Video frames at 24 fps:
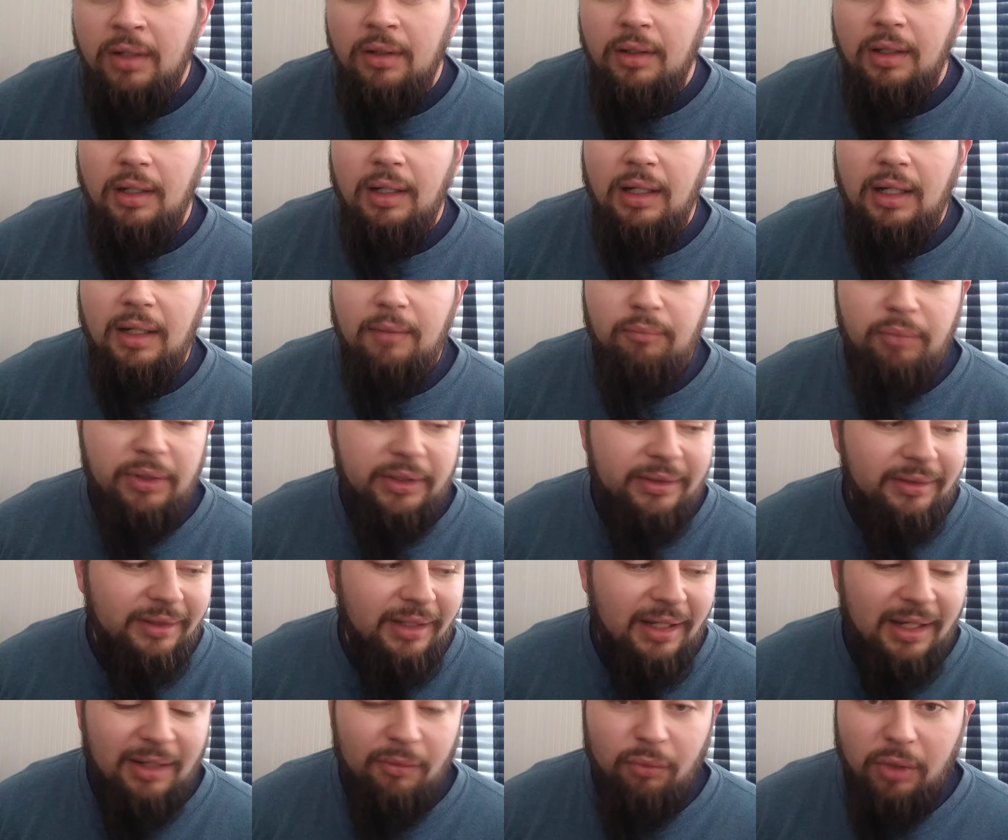But the
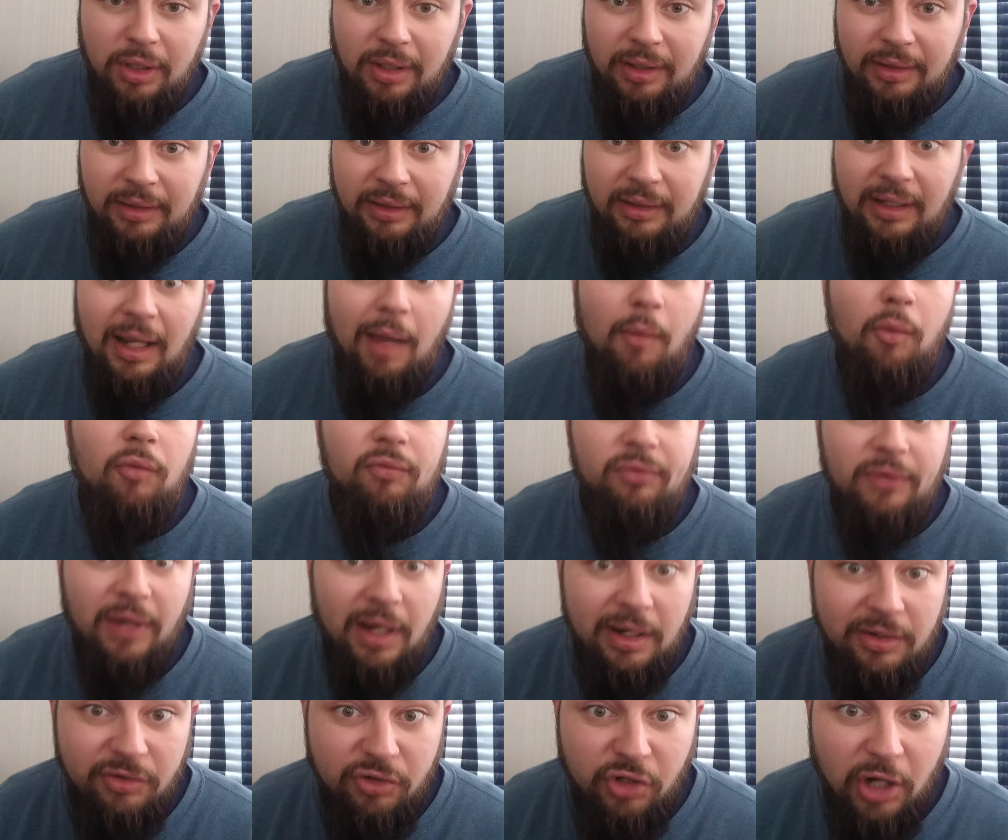guy wearing a
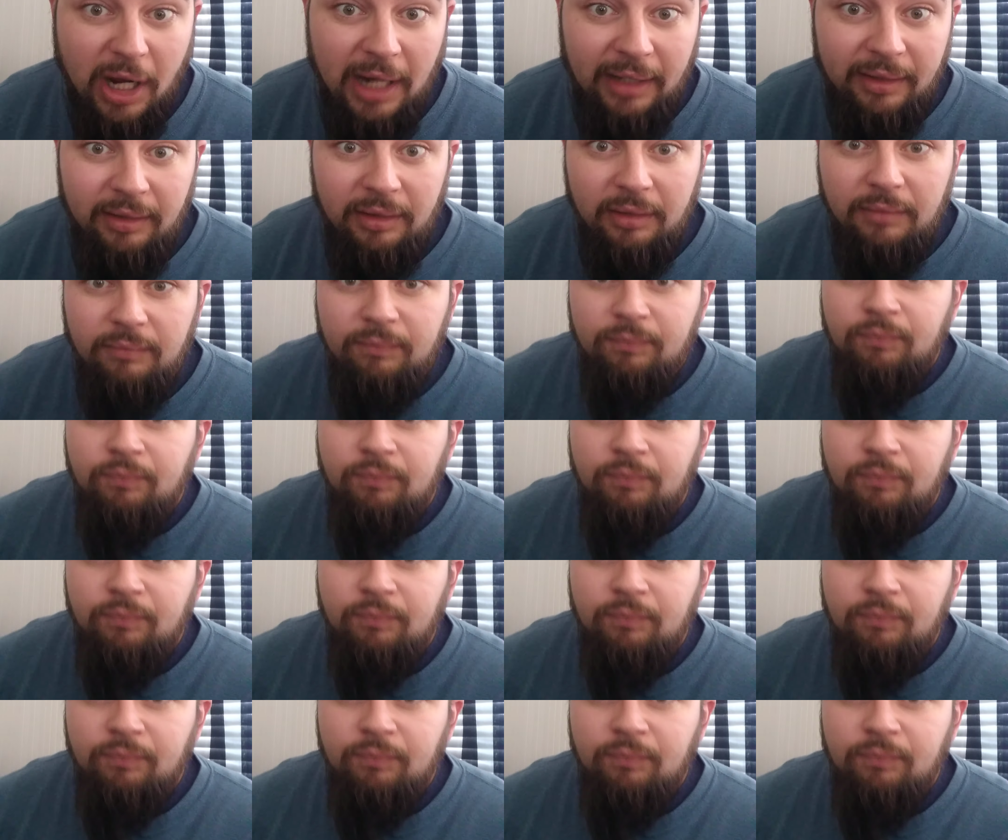camouflage jacket